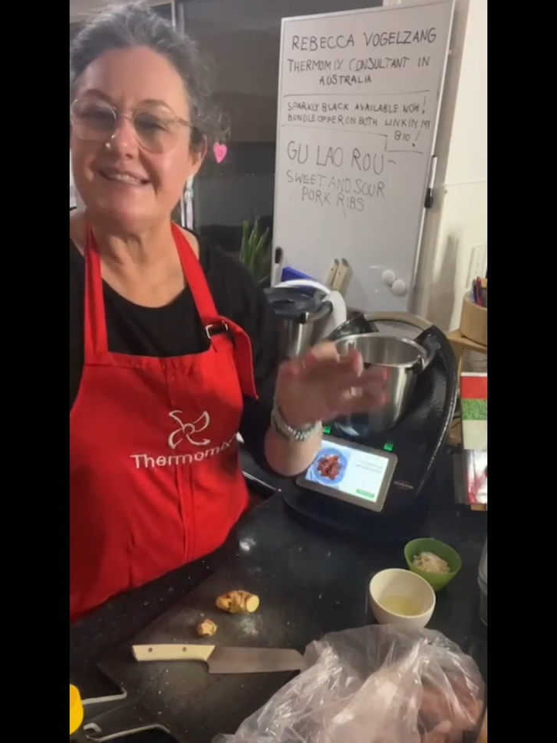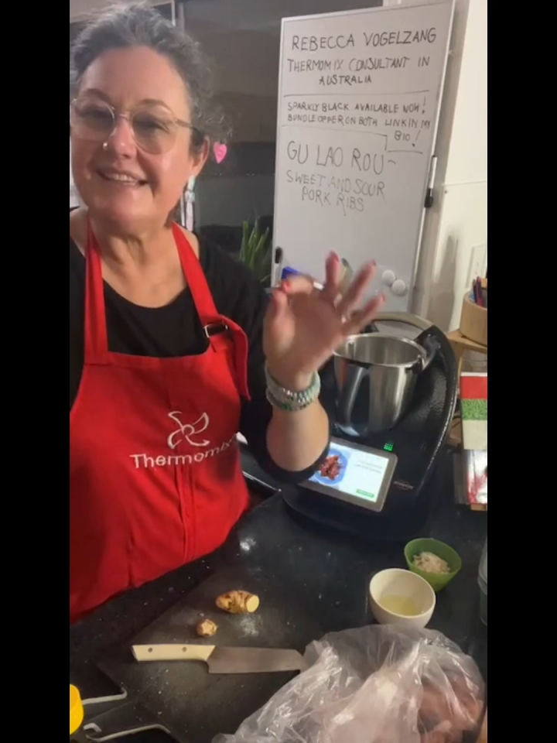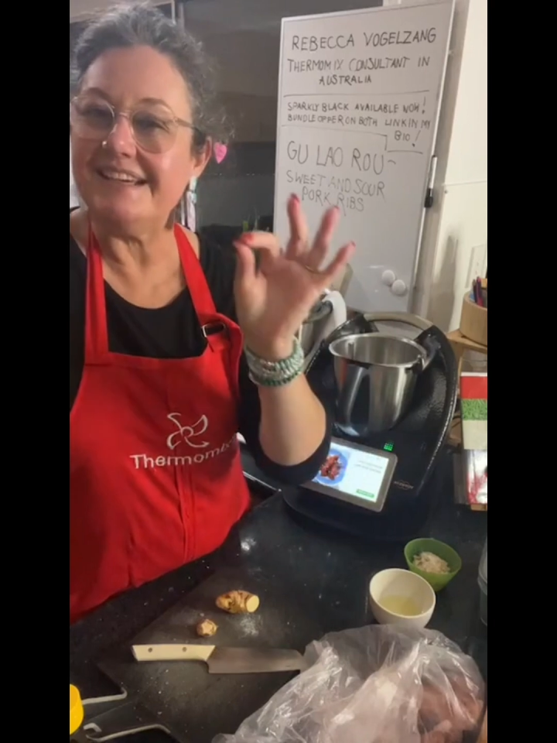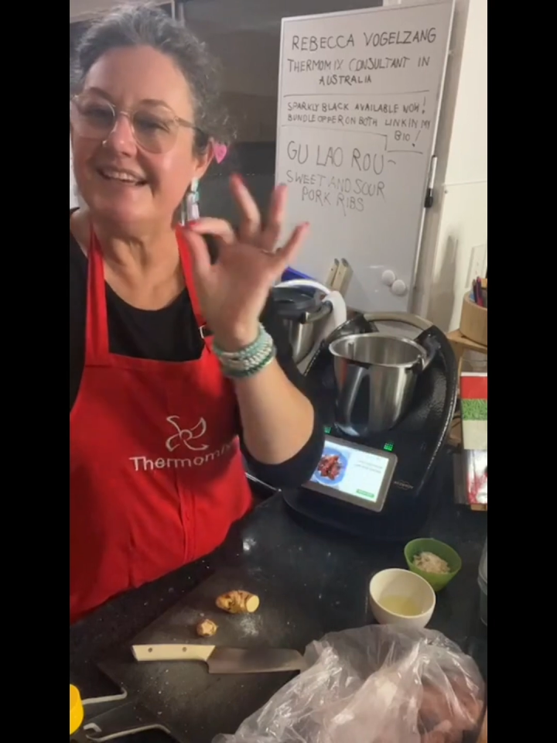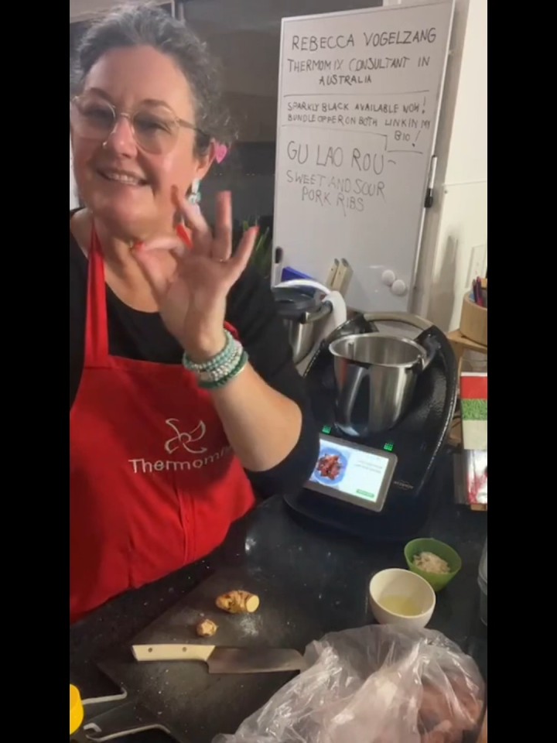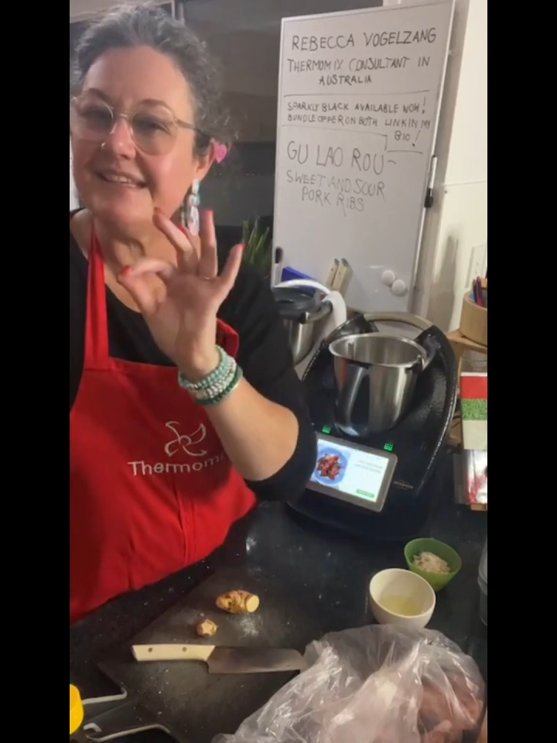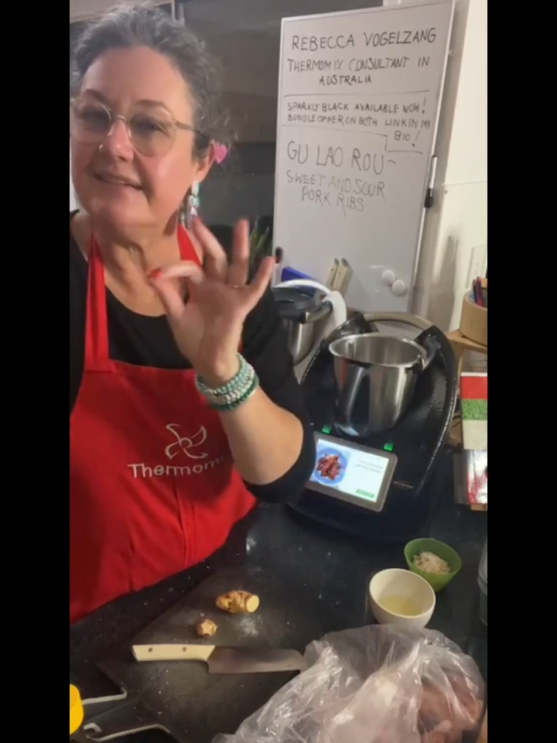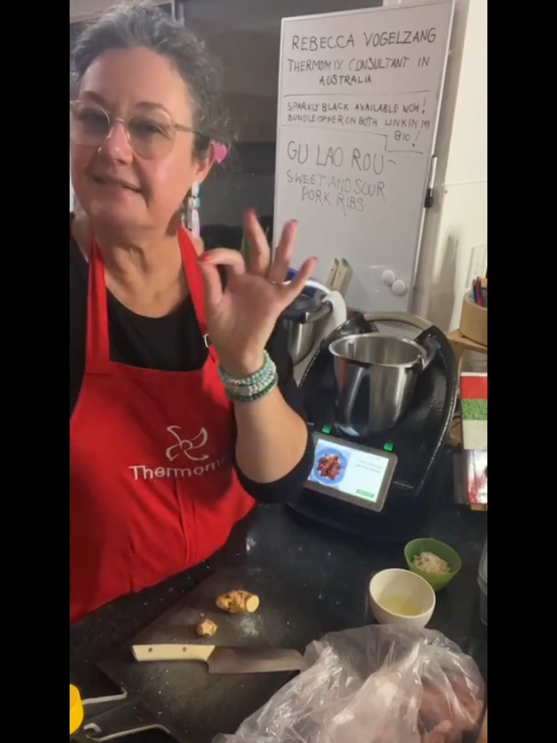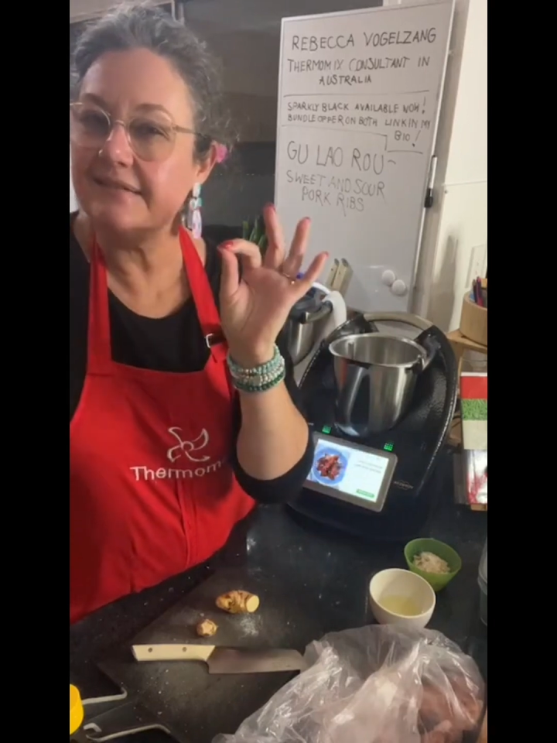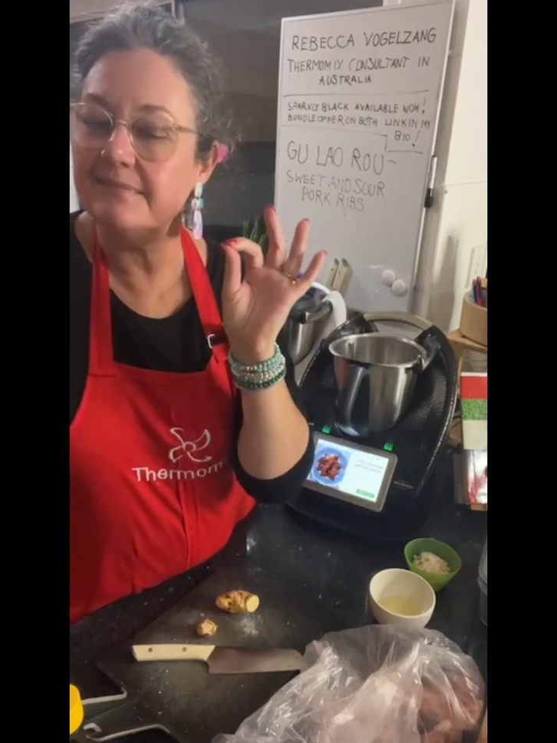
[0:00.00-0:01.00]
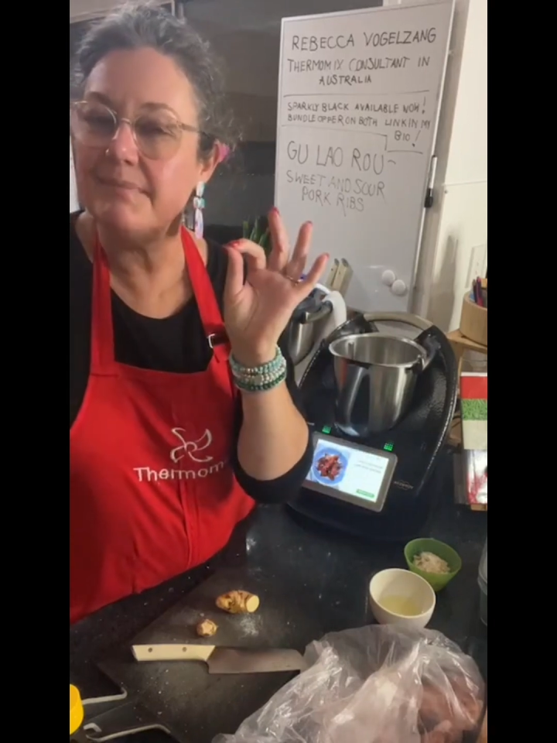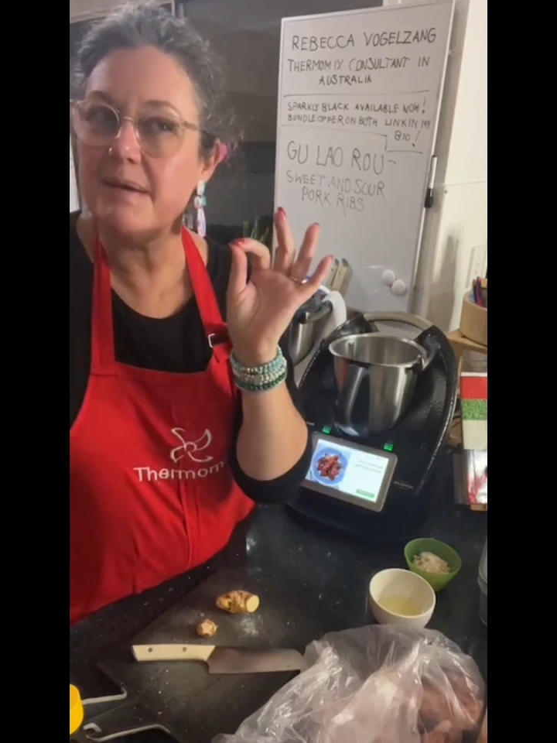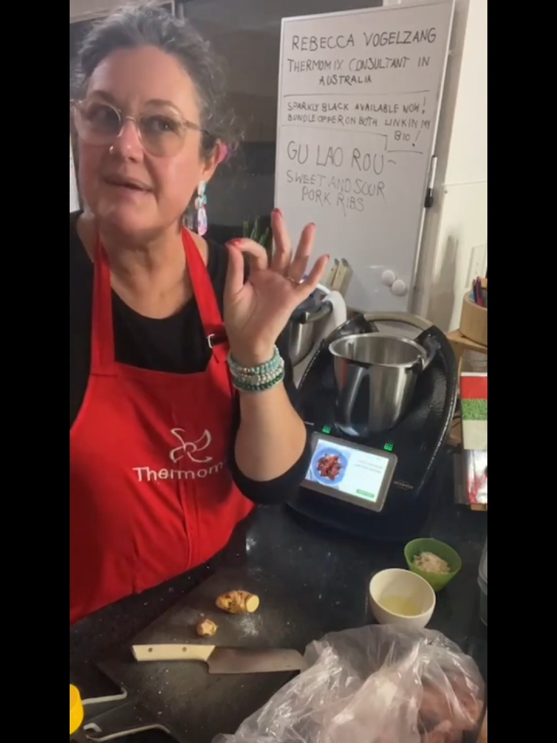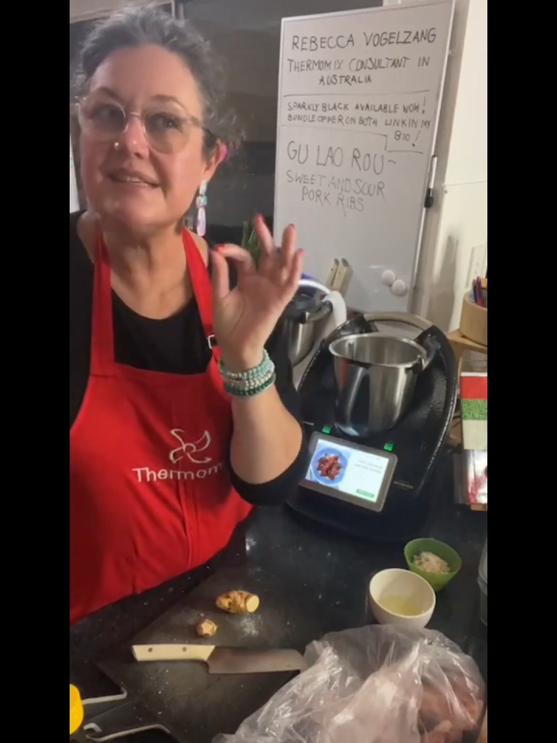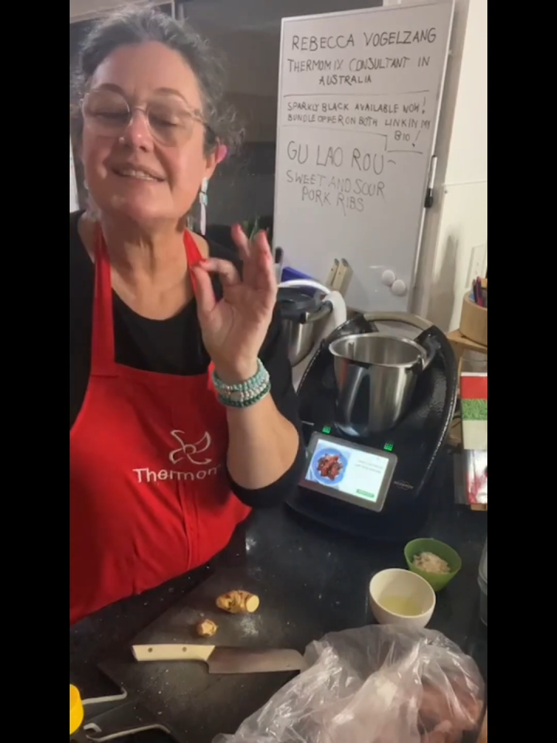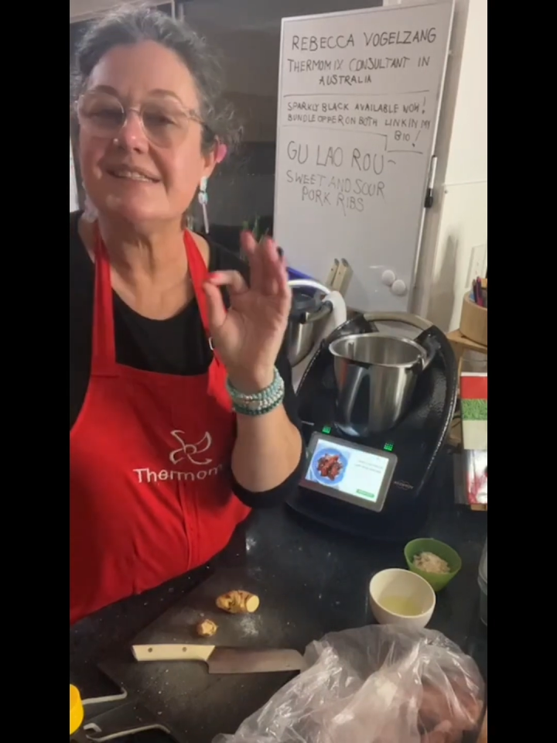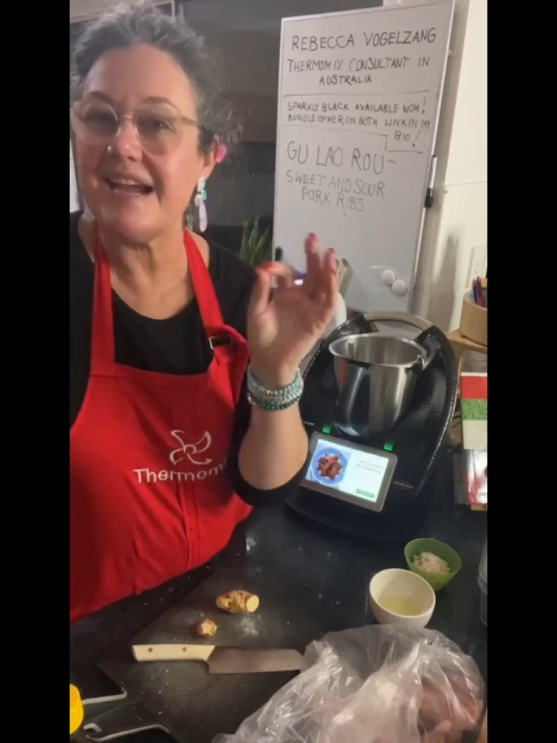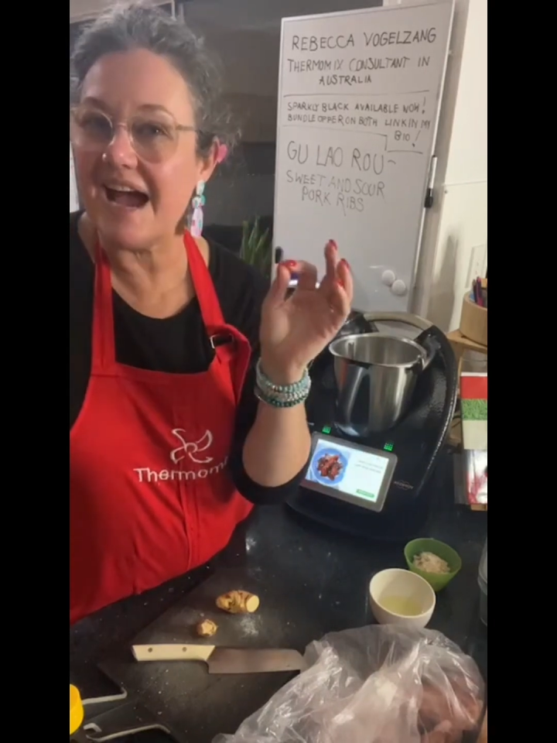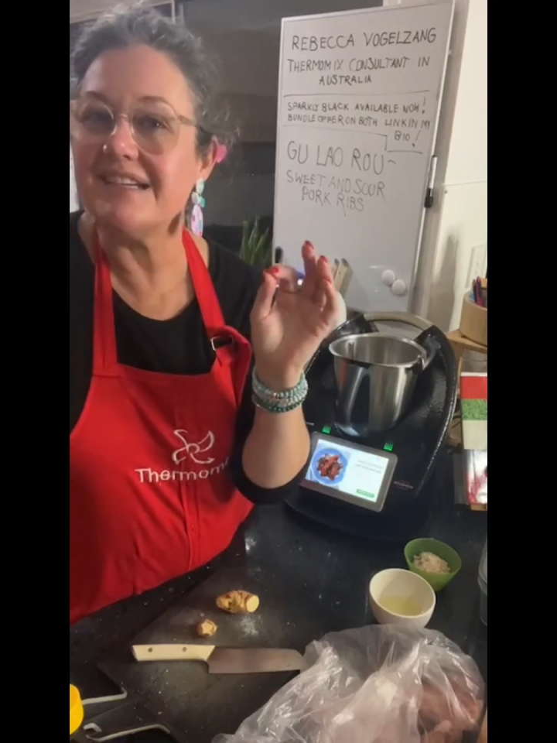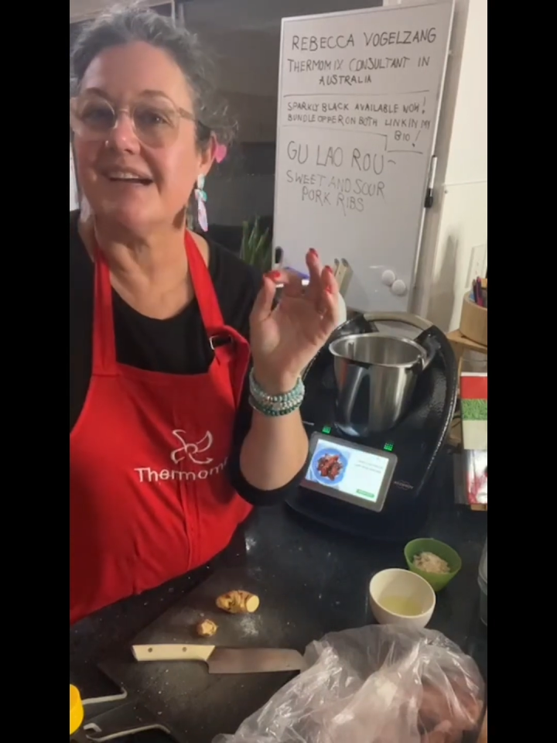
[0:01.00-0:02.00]
It's a maybe a
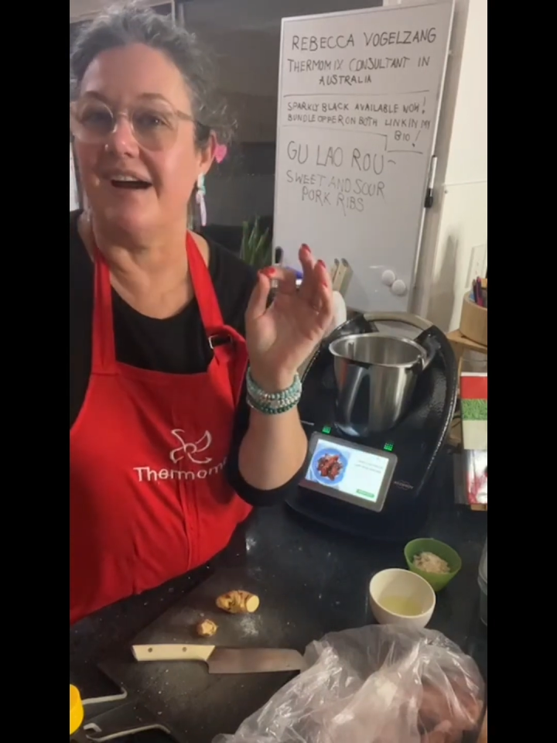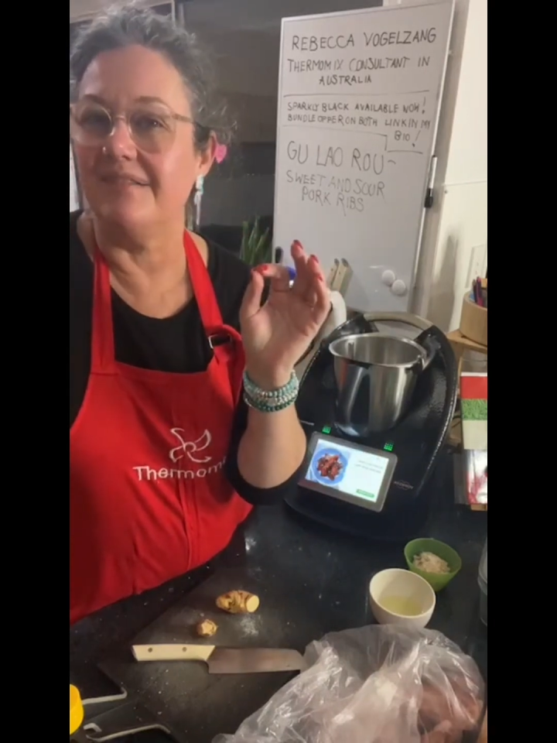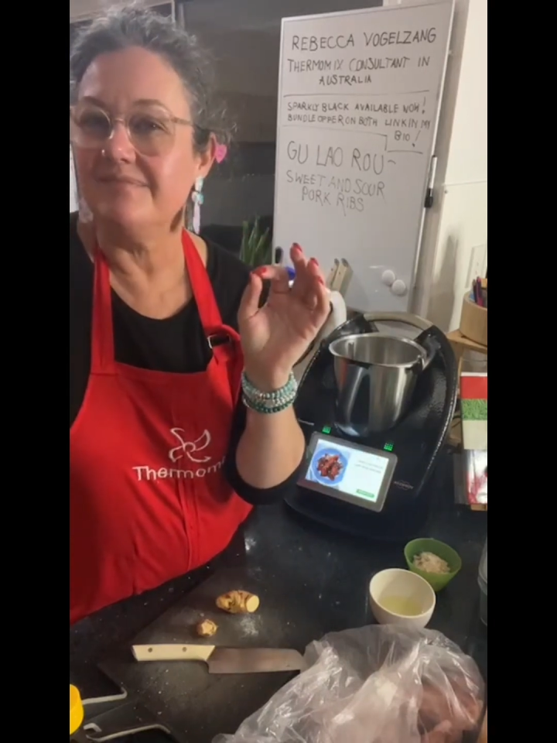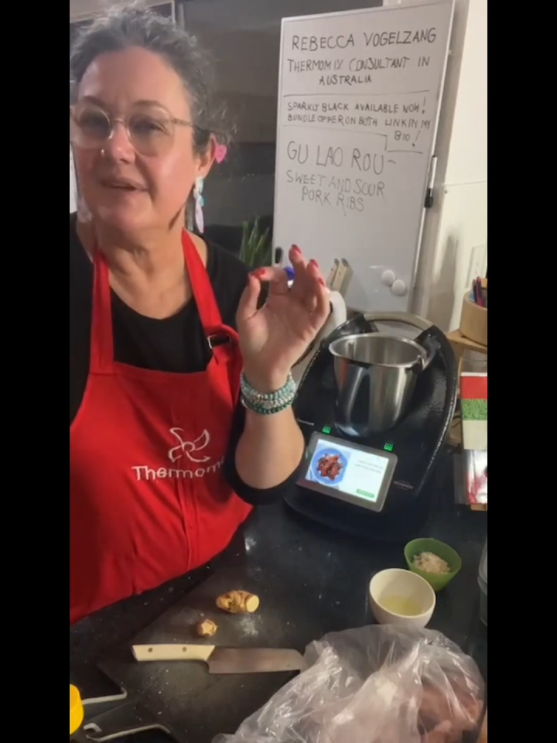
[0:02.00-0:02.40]
starter.